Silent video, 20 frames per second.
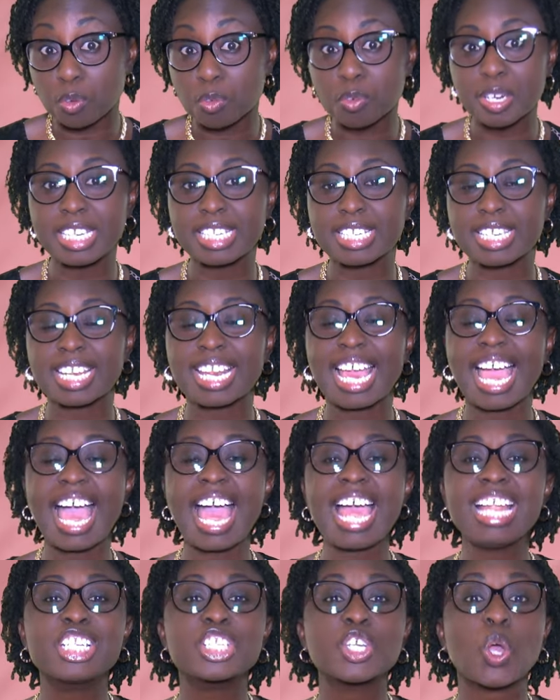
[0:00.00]
reading
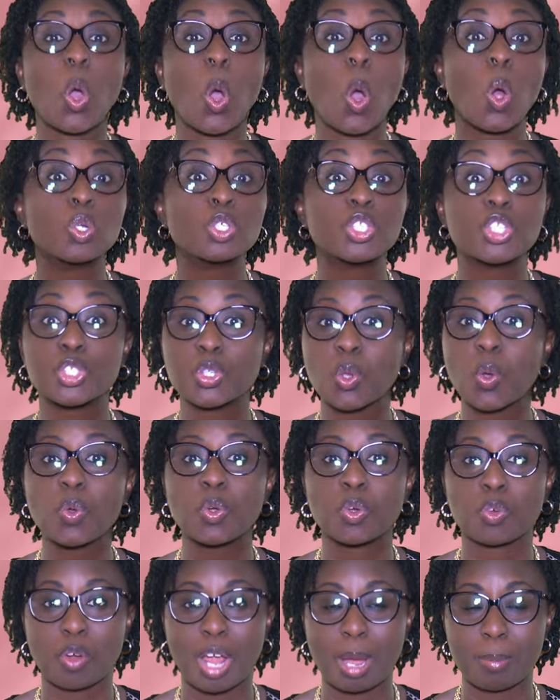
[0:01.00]
and also
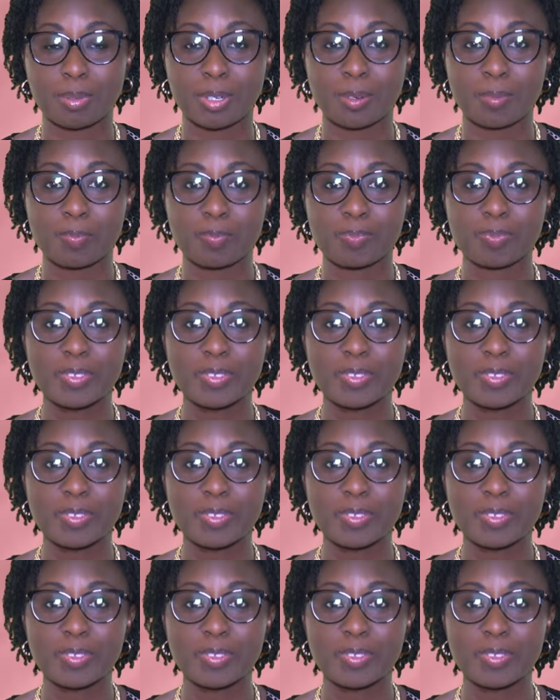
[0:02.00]
grammar.